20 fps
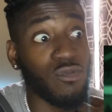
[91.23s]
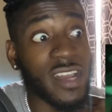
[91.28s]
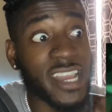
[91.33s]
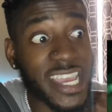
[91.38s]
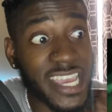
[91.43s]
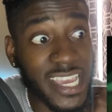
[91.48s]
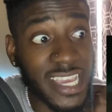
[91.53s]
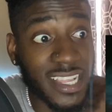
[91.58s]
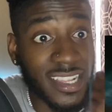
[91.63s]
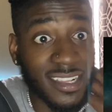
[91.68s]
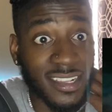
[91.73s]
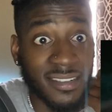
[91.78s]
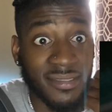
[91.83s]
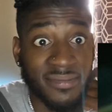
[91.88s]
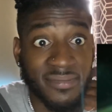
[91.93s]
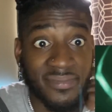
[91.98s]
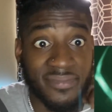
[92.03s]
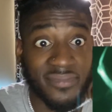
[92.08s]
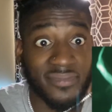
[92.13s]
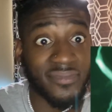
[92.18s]
Real. What
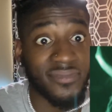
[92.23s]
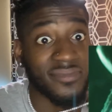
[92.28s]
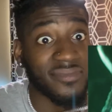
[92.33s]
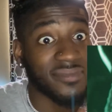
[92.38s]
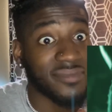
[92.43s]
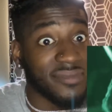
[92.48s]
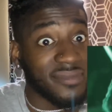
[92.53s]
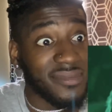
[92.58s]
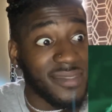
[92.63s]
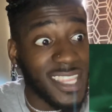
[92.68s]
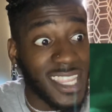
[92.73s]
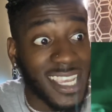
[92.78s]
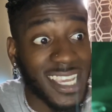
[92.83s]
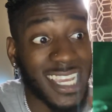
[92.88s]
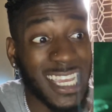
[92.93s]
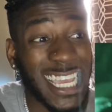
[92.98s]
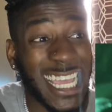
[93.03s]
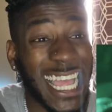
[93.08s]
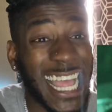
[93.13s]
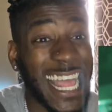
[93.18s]
diesel a chum chum
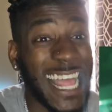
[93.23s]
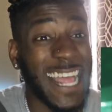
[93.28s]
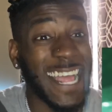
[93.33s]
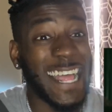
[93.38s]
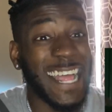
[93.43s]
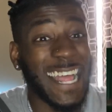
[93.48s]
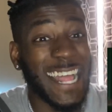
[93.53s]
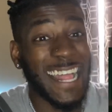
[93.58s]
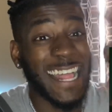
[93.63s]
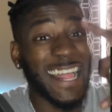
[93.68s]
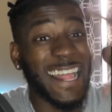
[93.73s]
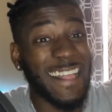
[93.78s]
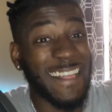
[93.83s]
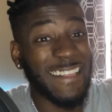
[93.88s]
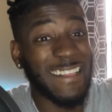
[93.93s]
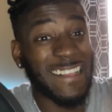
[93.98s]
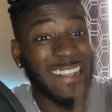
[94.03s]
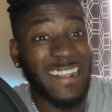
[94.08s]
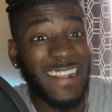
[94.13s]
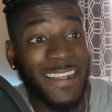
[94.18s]
and one soul.
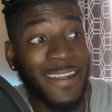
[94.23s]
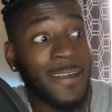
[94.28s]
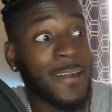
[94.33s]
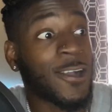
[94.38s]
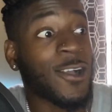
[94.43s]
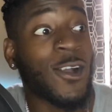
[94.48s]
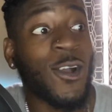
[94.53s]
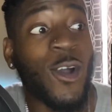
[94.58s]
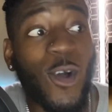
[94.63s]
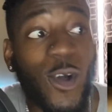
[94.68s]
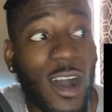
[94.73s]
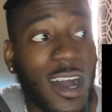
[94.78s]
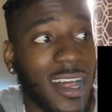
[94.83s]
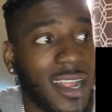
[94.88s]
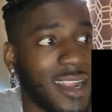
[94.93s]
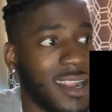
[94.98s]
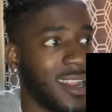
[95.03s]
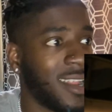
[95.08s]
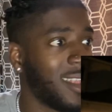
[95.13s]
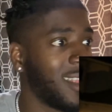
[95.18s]
Cold.
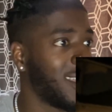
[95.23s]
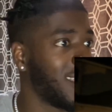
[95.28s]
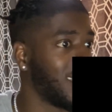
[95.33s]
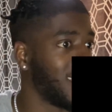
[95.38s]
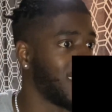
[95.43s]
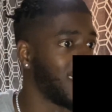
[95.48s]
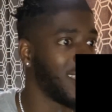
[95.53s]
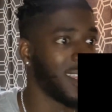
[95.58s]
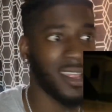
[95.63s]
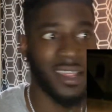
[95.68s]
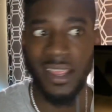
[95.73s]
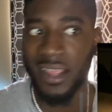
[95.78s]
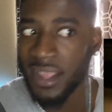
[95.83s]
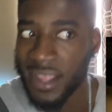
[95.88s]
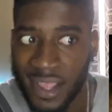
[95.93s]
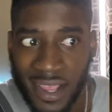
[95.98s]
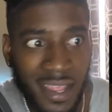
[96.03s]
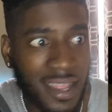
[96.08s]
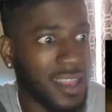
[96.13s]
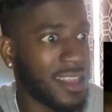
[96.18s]

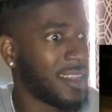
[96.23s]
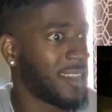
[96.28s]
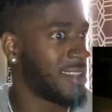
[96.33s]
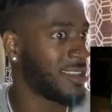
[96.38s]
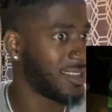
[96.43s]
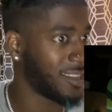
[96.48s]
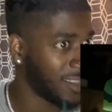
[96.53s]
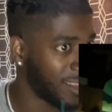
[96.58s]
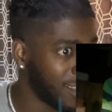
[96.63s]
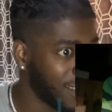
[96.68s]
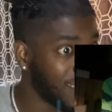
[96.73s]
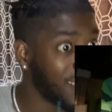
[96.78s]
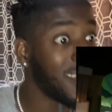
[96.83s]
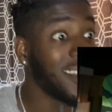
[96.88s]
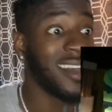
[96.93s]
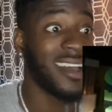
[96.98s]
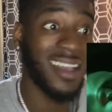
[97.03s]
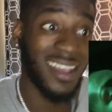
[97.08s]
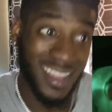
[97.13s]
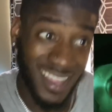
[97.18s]
More.
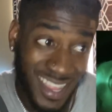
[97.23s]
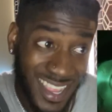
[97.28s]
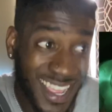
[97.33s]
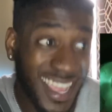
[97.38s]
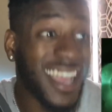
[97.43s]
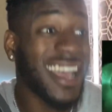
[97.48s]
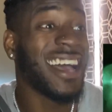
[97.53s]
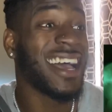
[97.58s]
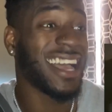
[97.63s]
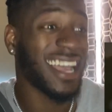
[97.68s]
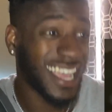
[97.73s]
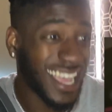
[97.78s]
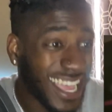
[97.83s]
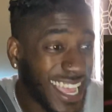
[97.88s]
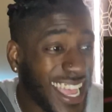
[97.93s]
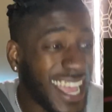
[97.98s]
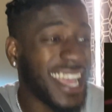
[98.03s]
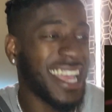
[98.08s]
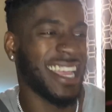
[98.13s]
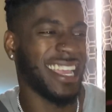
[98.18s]
Road girl suck with
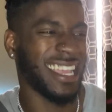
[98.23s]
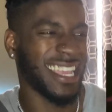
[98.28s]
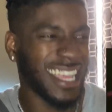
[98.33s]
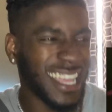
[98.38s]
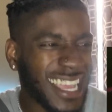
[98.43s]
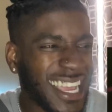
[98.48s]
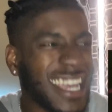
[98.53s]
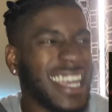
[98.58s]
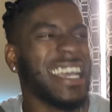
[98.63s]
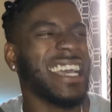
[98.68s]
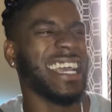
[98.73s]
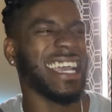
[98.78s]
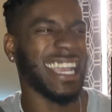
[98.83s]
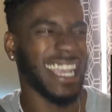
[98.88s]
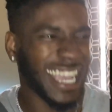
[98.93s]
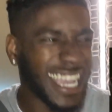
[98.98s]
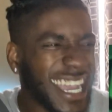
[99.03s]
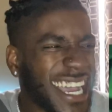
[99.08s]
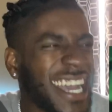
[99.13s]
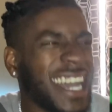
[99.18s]
the ensure.
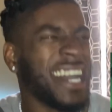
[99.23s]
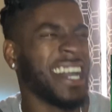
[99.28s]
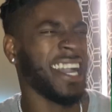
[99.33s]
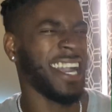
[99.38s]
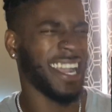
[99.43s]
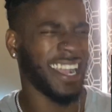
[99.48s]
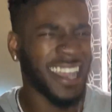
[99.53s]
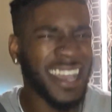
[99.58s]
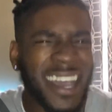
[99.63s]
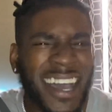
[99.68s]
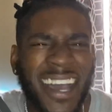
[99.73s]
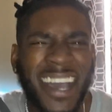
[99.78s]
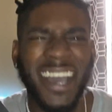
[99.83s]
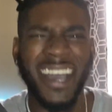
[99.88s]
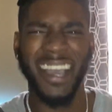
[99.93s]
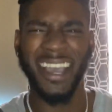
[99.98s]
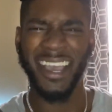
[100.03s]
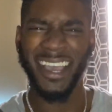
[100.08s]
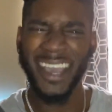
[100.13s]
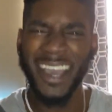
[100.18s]
Give me brains
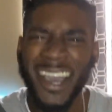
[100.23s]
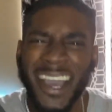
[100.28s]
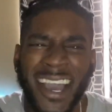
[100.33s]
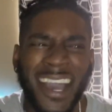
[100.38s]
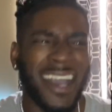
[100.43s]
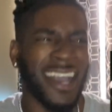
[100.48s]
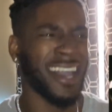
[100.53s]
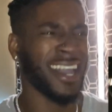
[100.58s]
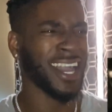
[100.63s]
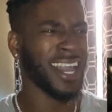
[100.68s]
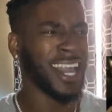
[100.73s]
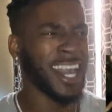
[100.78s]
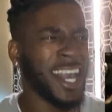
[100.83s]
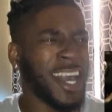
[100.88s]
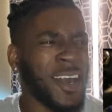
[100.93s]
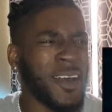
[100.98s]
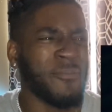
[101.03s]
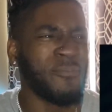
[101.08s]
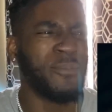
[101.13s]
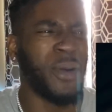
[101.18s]
right at the bench
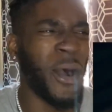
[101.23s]
store.